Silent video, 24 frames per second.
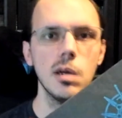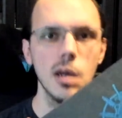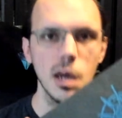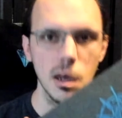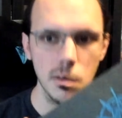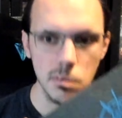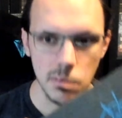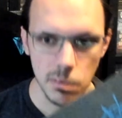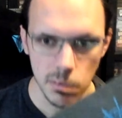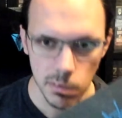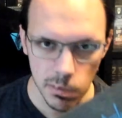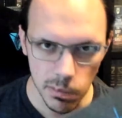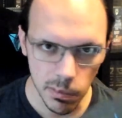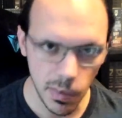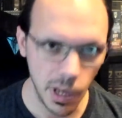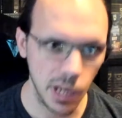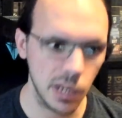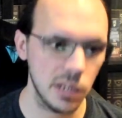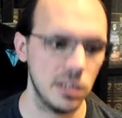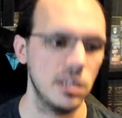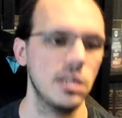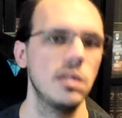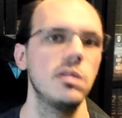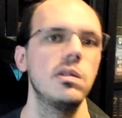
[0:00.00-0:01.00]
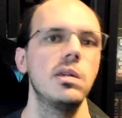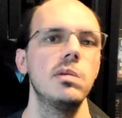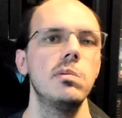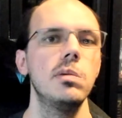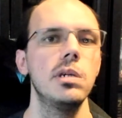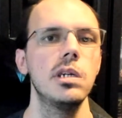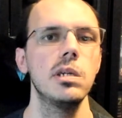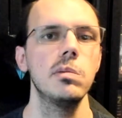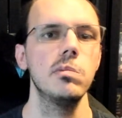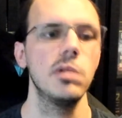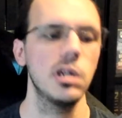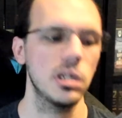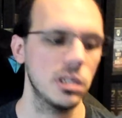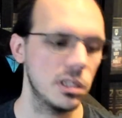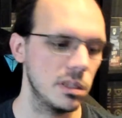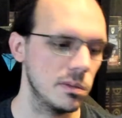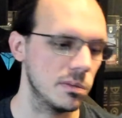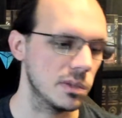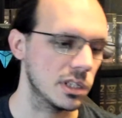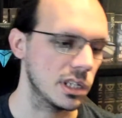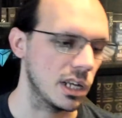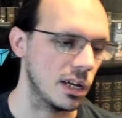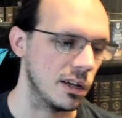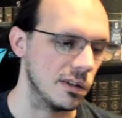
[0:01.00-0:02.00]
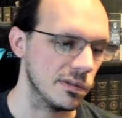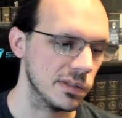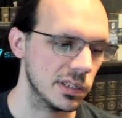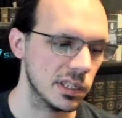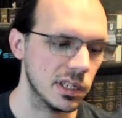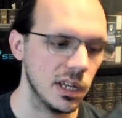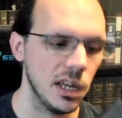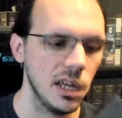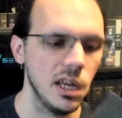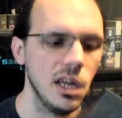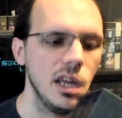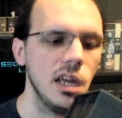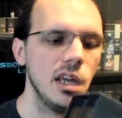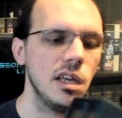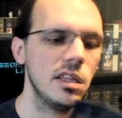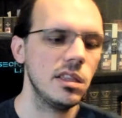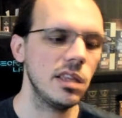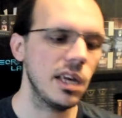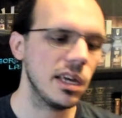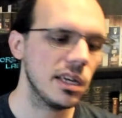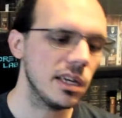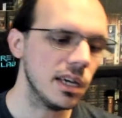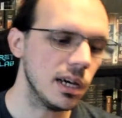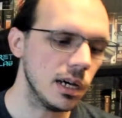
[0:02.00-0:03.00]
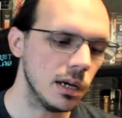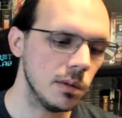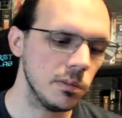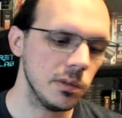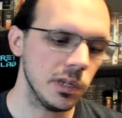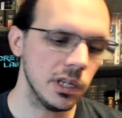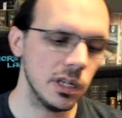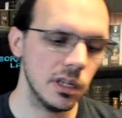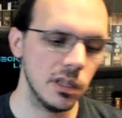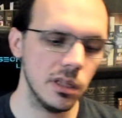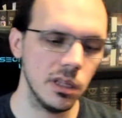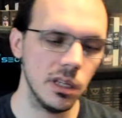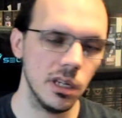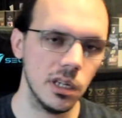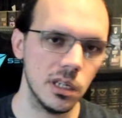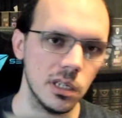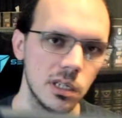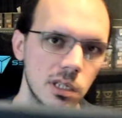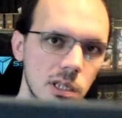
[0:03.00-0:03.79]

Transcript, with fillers: amazingly pretty books themselves. They come in this